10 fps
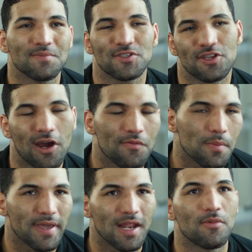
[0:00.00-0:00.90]
I'm
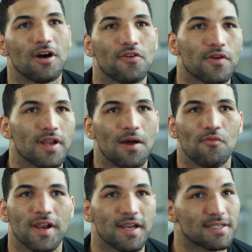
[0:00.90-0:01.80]
starving, man. I'm hungry.
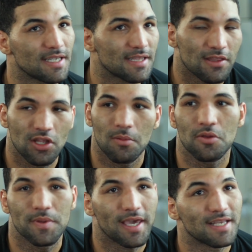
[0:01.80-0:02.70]
I'm ready to take that
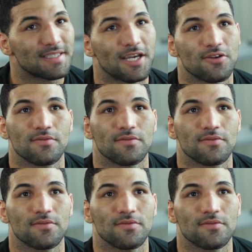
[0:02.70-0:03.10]
WBA title.